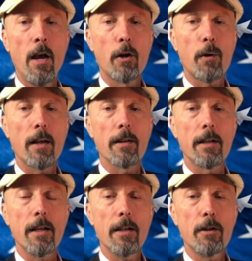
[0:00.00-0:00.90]

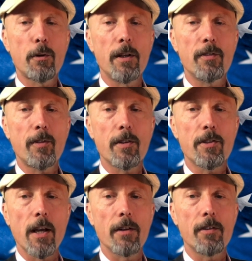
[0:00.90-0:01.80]
greatly increase the
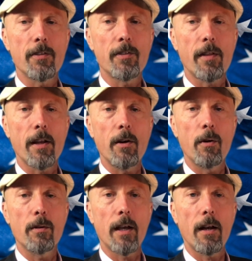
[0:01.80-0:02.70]
chances that they
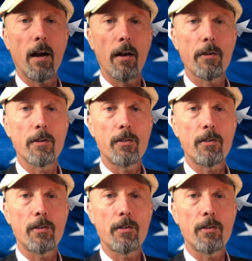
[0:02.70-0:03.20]
don't get others